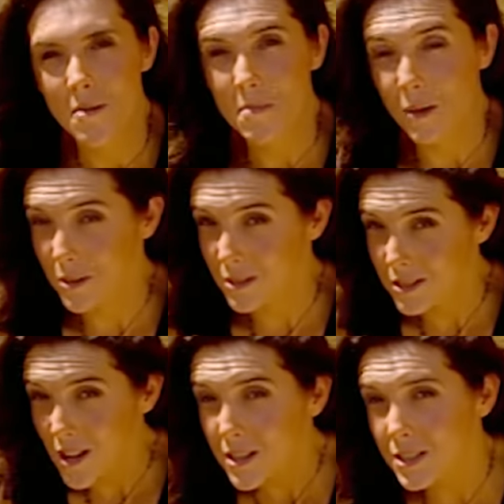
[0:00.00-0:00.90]
but what's
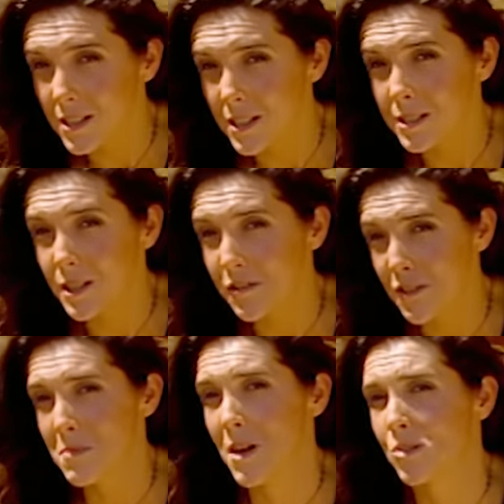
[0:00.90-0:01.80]
certain is that
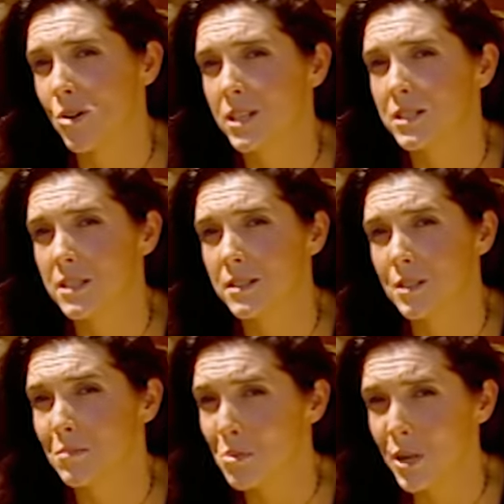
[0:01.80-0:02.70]
female goddesses
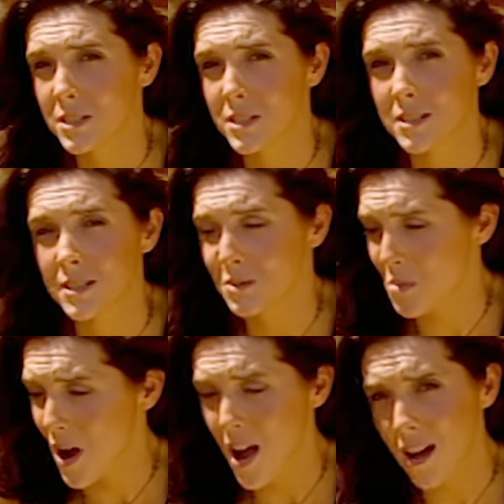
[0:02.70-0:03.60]
and priestesses
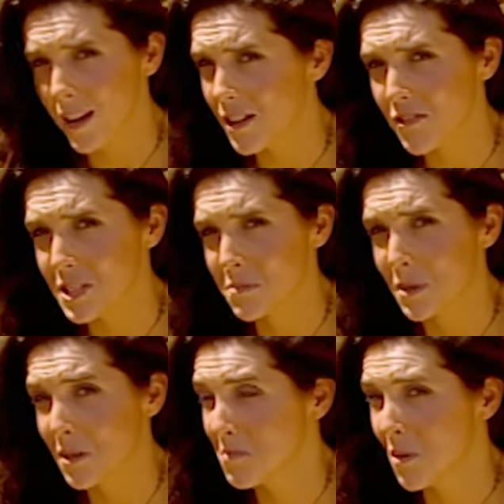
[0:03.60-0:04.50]
were highly
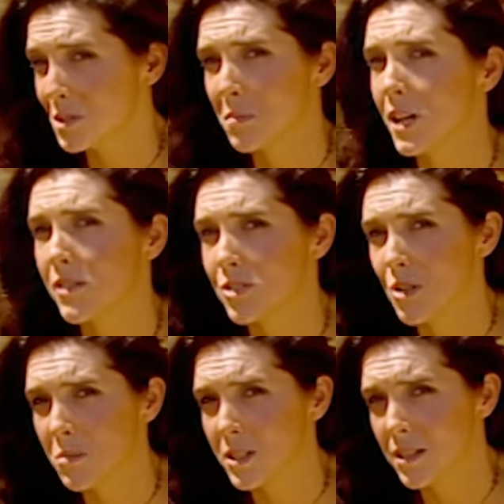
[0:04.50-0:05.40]
visible and possibly even
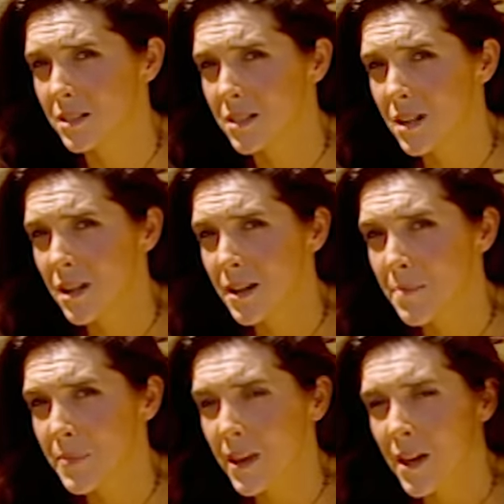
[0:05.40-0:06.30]
dominant.
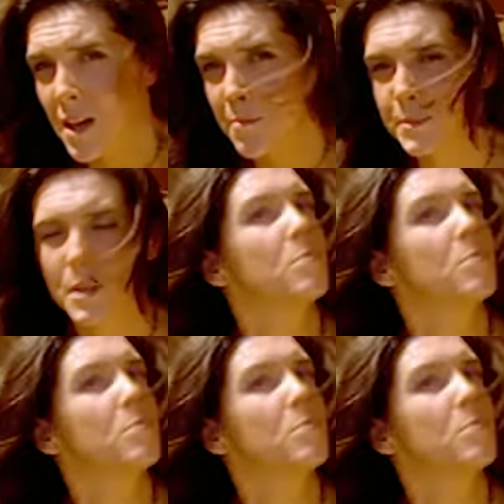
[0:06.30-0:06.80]
So